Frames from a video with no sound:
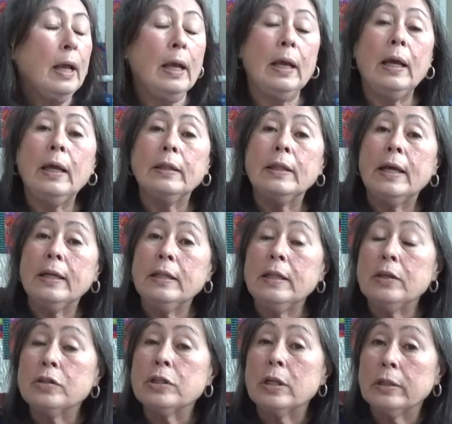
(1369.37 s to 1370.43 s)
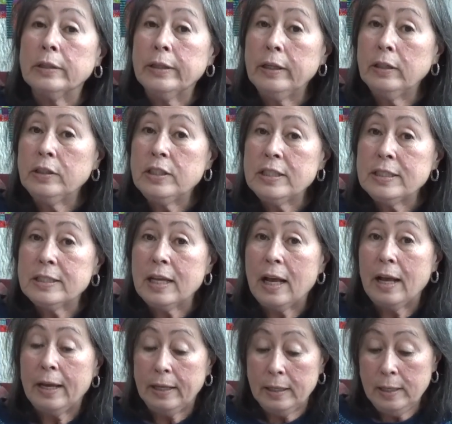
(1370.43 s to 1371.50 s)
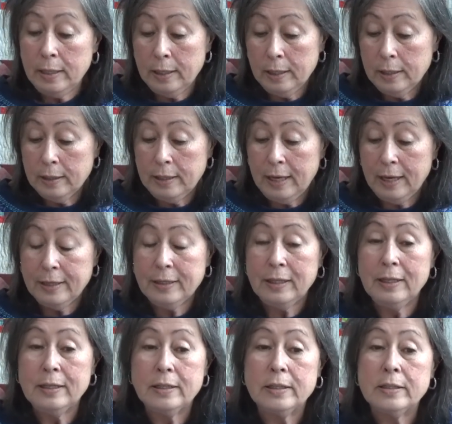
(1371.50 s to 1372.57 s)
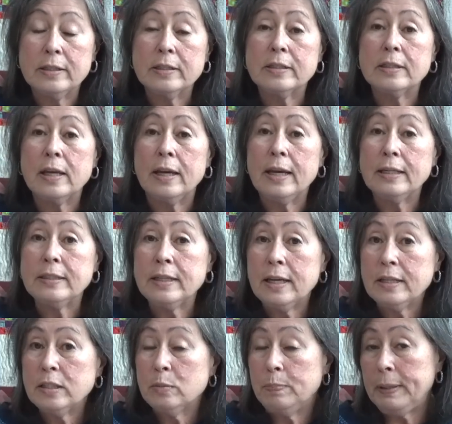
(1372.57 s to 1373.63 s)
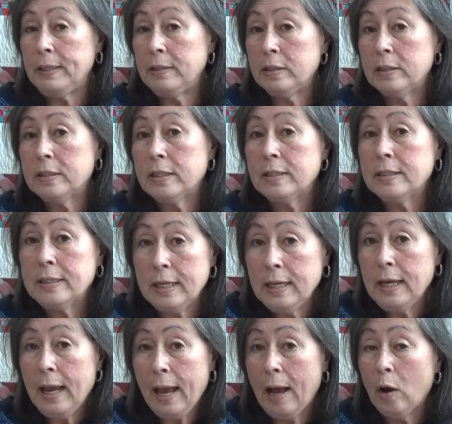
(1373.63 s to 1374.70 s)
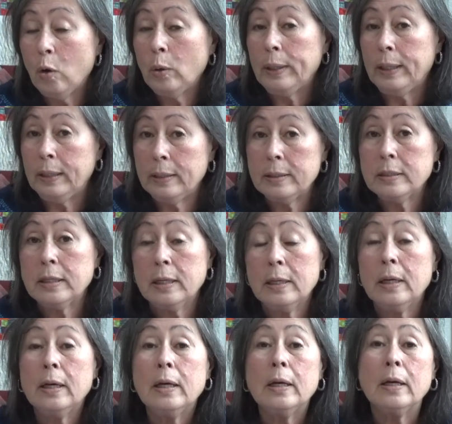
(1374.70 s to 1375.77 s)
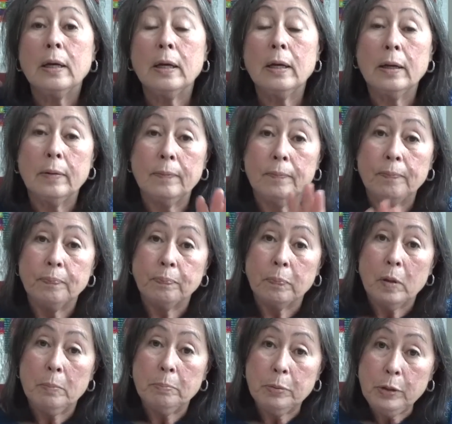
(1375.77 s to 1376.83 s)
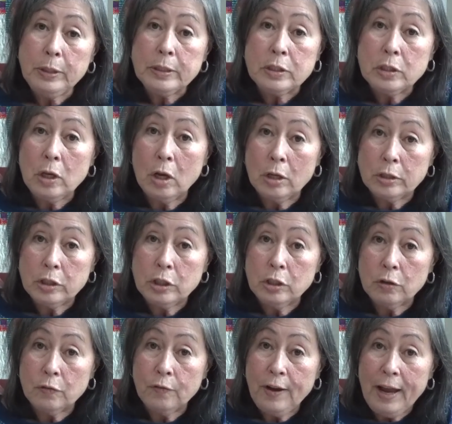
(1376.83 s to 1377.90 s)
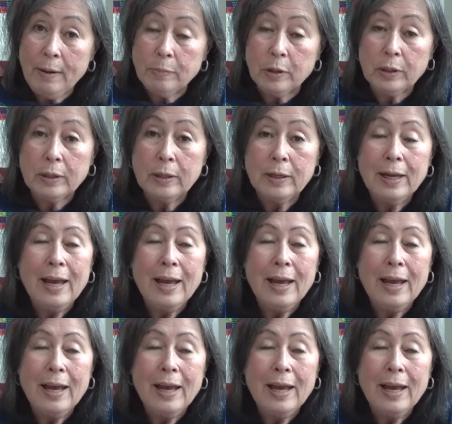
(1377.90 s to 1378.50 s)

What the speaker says: And then there's a little design that is a test piece to see how it prints onto your fabric.